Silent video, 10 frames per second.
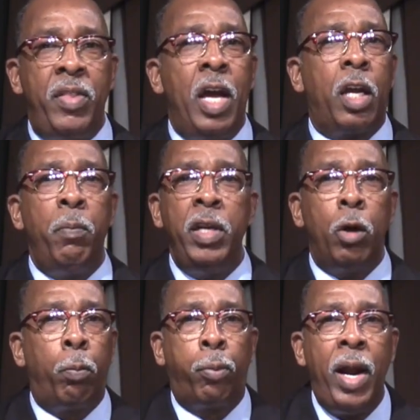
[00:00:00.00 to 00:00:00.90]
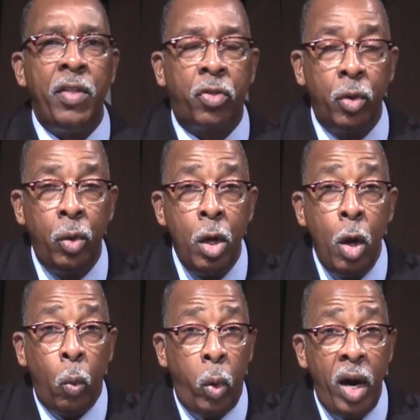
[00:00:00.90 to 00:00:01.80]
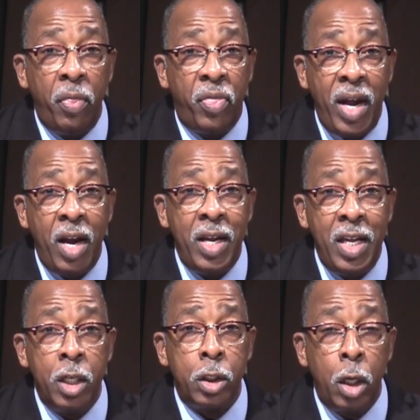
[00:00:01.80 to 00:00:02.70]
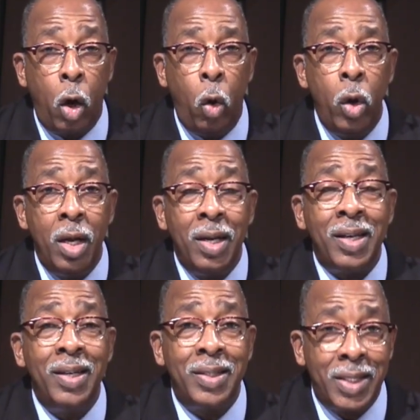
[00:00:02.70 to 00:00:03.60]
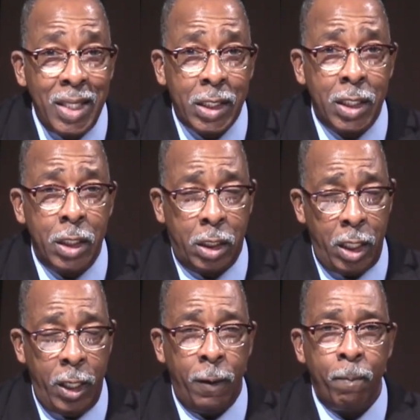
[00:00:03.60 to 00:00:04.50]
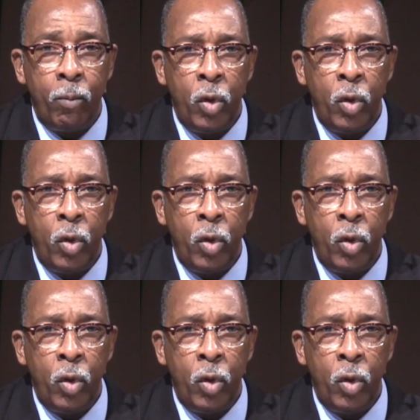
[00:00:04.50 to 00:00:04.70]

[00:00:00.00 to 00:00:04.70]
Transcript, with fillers: There can be no breakthrough where there is no consistency.